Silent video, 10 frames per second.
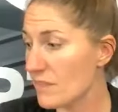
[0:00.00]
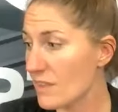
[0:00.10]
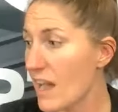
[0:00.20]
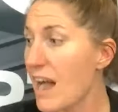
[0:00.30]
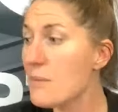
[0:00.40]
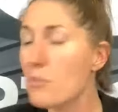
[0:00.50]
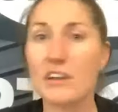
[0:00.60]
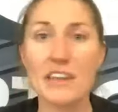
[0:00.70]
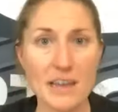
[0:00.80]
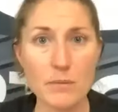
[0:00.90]
hybrid
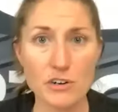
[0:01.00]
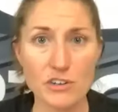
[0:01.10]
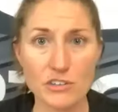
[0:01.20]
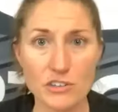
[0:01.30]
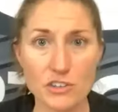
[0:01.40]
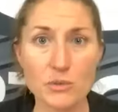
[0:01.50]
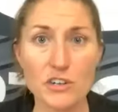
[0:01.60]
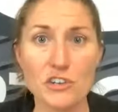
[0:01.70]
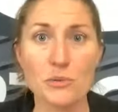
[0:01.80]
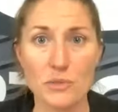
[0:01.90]
cameras, you can
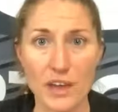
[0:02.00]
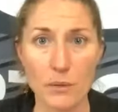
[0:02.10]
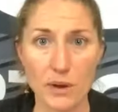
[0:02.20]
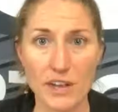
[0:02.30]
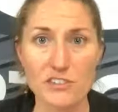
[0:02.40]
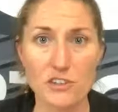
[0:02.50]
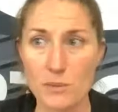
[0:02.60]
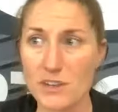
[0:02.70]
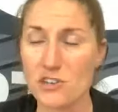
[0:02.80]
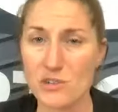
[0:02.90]
do that, right? So
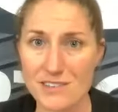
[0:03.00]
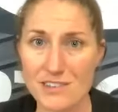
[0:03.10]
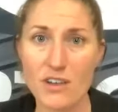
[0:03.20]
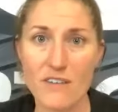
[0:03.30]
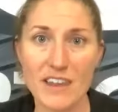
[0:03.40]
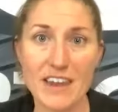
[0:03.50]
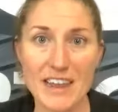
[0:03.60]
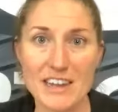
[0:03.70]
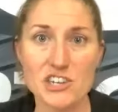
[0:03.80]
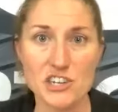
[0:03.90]
because you can still have that
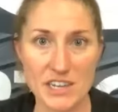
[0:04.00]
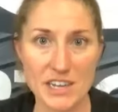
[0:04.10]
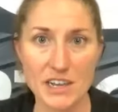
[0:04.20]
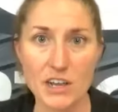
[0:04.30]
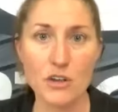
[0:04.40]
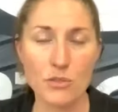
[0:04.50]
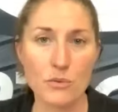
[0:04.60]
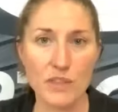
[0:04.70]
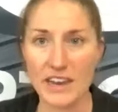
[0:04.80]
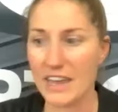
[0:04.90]
HD through
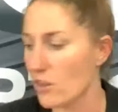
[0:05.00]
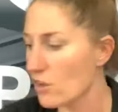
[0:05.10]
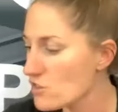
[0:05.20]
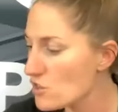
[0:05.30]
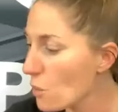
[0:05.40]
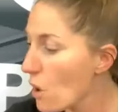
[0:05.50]
that analog. So